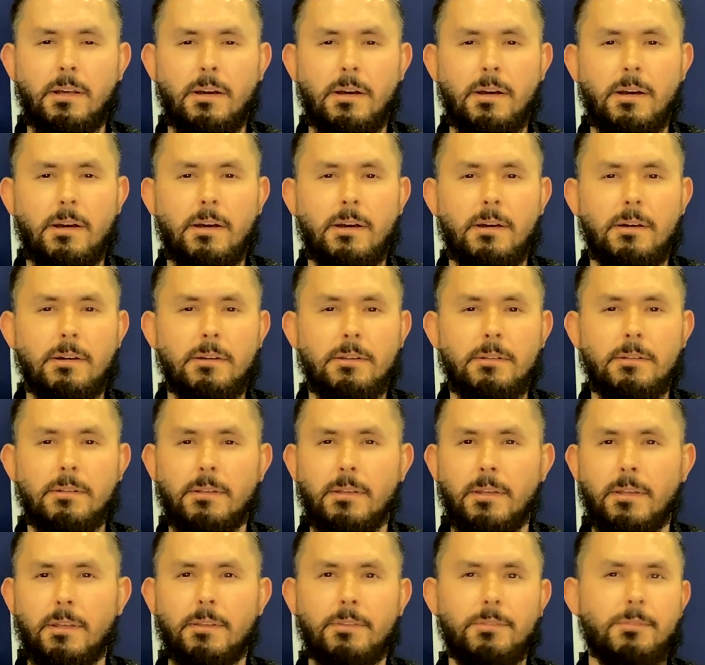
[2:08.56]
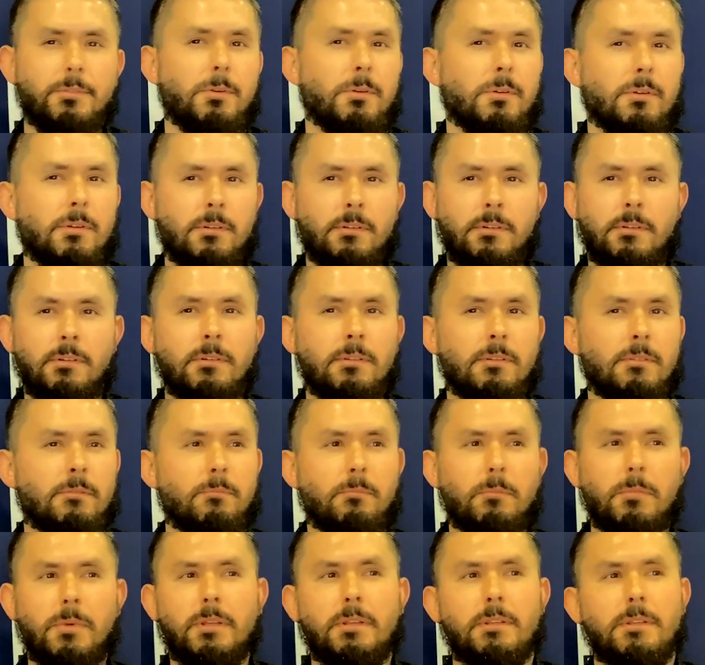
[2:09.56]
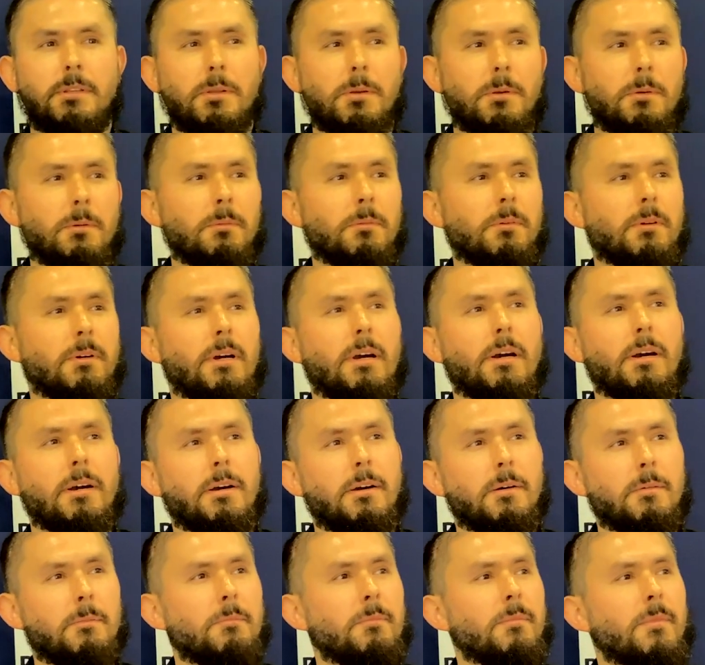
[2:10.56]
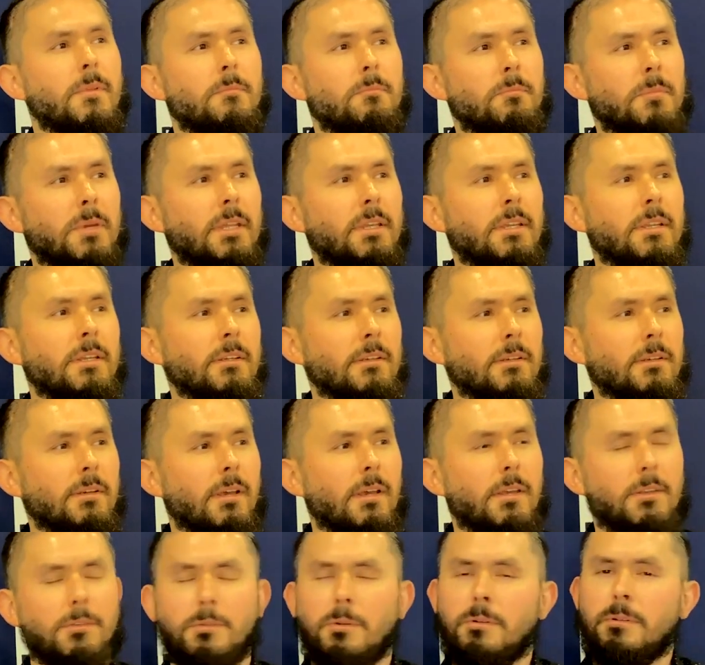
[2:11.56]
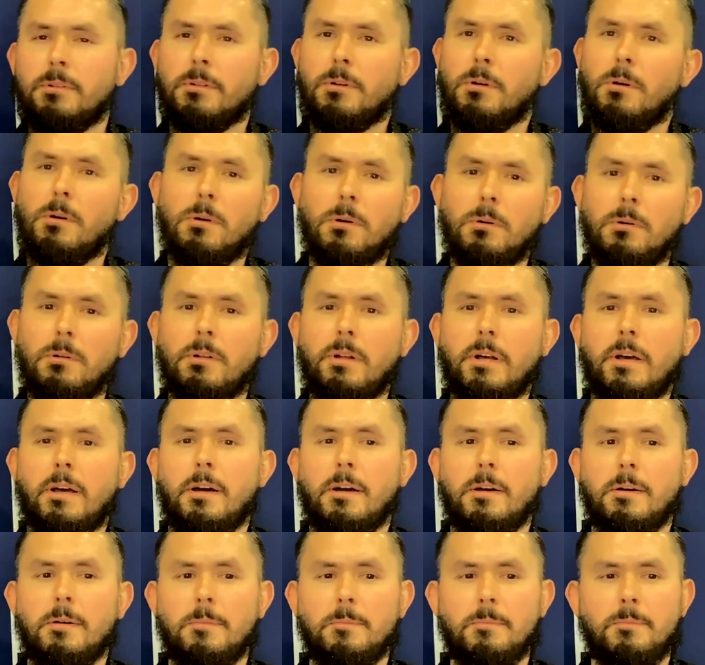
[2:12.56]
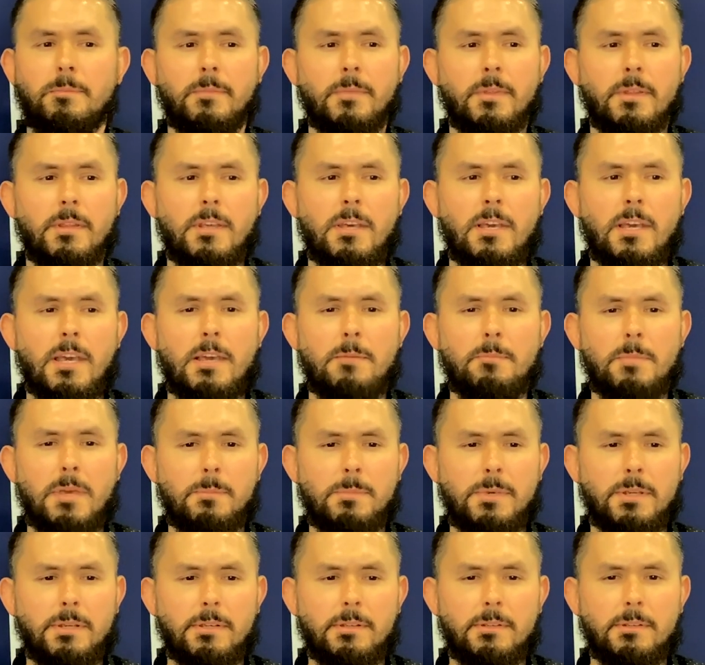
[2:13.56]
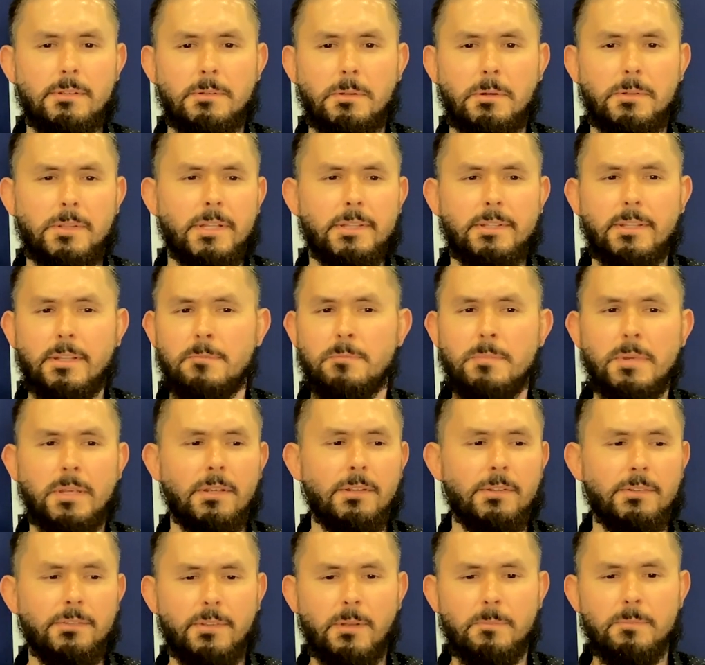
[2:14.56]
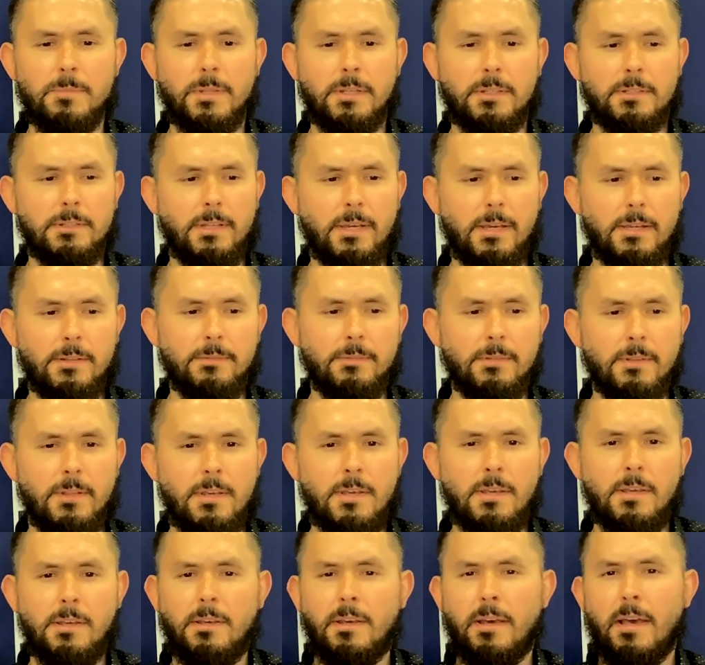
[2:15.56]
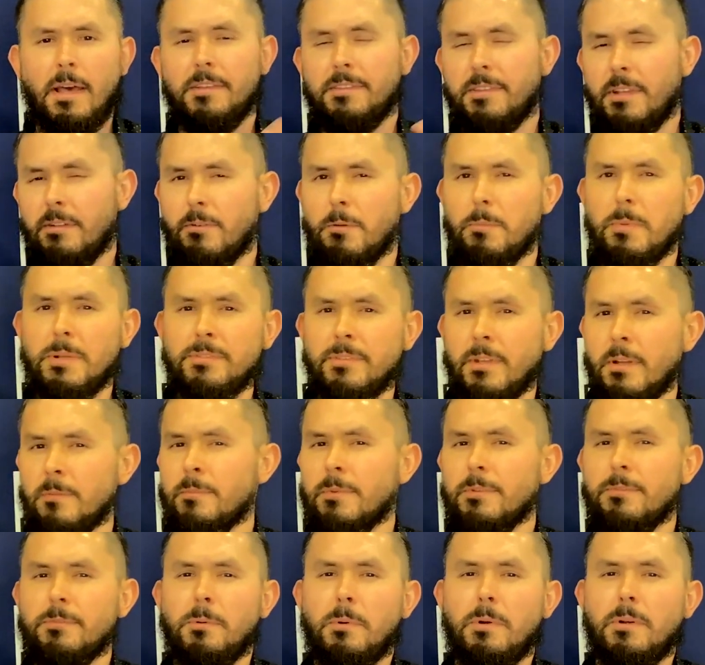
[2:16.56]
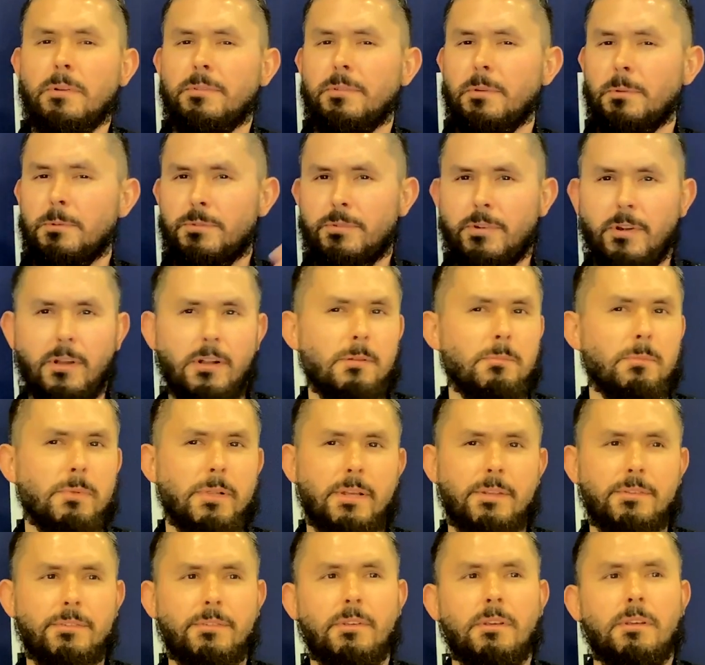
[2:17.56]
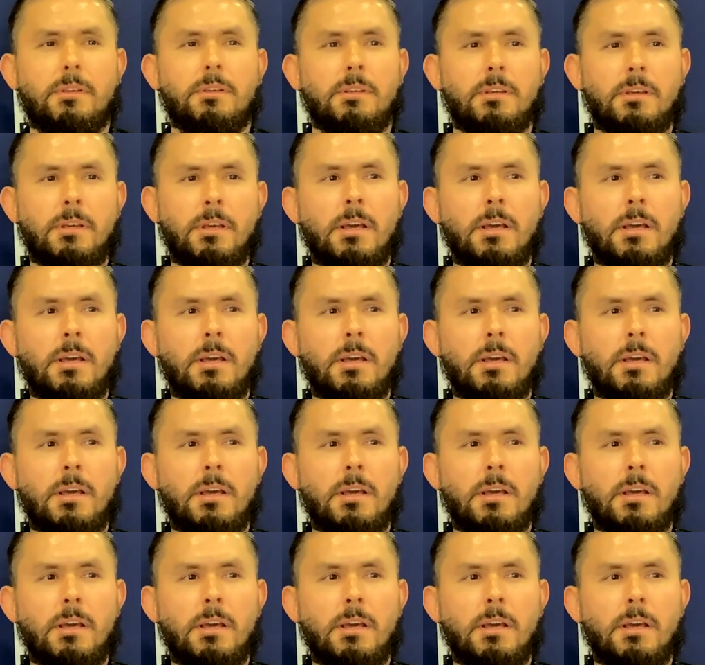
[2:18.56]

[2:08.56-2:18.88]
uh, a certain, you know, uh, meeting a certain goal. Um, may be, you know that can be something that has never been done before. So trailblazing.